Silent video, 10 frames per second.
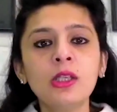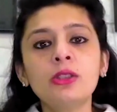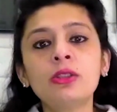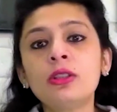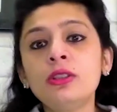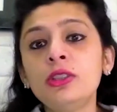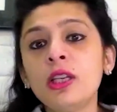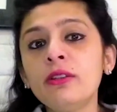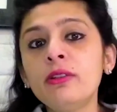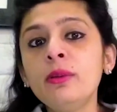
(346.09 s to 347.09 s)
So the
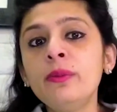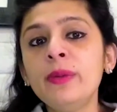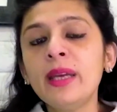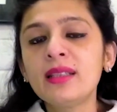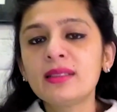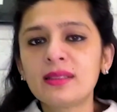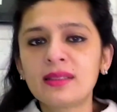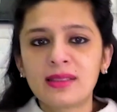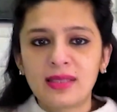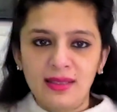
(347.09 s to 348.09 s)
general waste
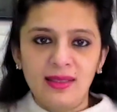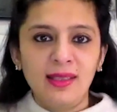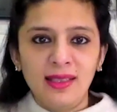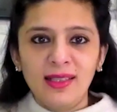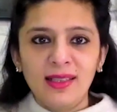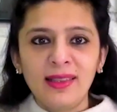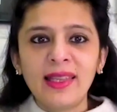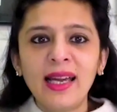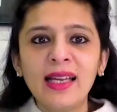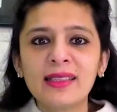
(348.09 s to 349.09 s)

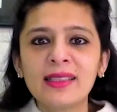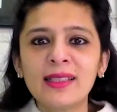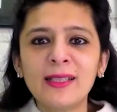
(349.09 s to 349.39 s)
that,